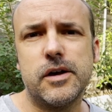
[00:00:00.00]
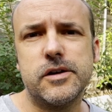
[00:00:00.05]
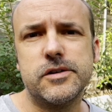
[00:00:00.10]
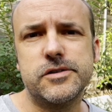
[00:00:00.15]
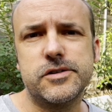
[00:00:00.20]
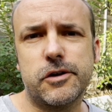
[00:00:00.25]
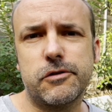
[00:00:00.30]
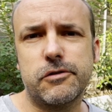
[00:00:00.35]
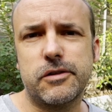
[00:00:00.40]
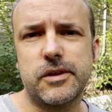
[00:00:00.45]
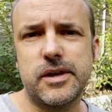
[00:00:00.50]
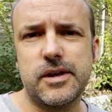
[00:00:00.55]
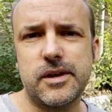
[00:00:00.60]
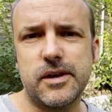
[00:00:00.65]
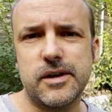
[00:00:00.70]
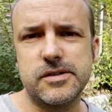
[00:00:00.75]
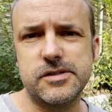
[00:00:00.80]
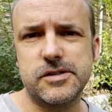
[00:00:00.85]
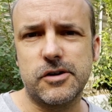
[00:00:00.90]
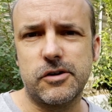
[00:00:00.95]
So
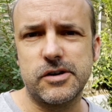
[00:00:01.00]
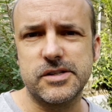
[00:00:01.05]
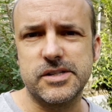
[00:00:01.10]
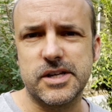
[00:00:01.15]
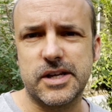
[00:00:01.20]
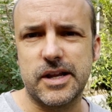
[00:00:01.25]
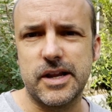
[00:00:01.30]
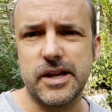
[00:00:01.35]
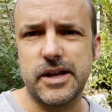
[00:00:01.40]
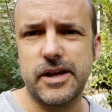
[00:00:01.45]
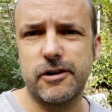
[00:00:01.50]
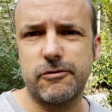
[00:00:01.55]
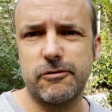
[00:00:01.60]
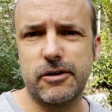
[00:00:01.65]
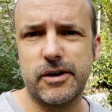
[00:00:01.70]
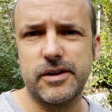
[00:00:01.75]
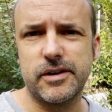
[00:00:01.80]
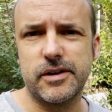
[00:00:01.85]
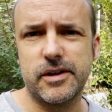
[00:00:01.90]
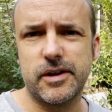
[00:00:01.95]
the skies are clear,
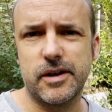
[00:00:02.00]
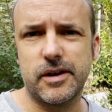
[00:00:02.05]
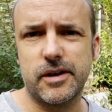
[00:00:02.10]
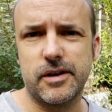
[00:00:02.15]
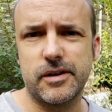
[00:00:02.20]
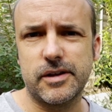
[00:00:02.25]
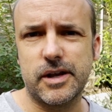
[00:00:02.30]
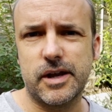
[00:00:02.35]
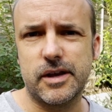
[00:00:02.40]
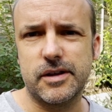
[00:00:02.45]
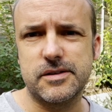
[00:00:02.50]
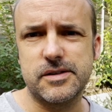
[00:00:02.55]
and yeah,